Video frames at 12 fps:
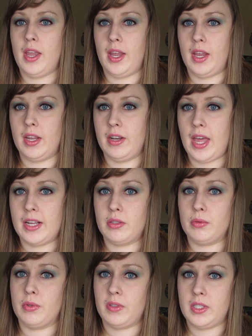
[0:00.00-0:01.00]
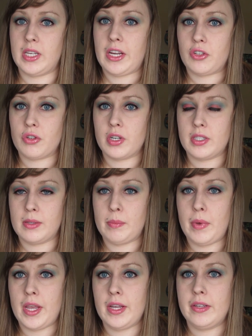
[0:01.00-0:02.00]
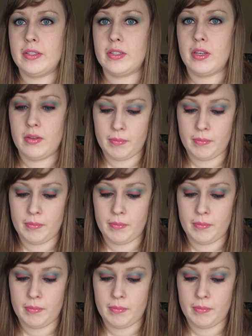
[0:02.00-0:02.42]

and that's really dangerous in pigs.